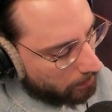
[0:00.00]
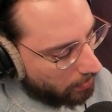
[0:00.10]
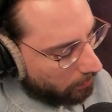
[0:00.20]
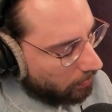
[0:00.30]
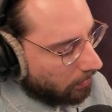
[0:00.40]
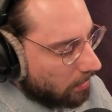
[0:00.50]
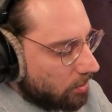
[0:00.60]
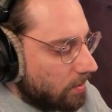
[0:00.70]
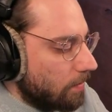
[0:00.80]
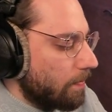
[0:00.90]
the
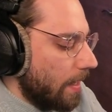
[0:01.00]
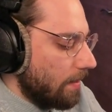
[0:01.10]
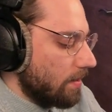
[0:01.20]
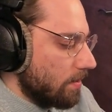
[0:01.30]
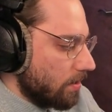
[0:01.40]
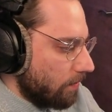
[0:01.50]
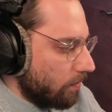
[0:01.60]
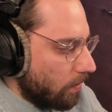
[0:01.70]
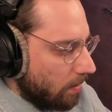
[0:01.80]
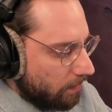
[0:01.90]
digital painting
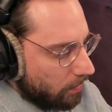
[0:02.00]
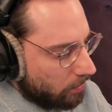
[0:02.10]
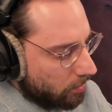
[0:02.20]
software of your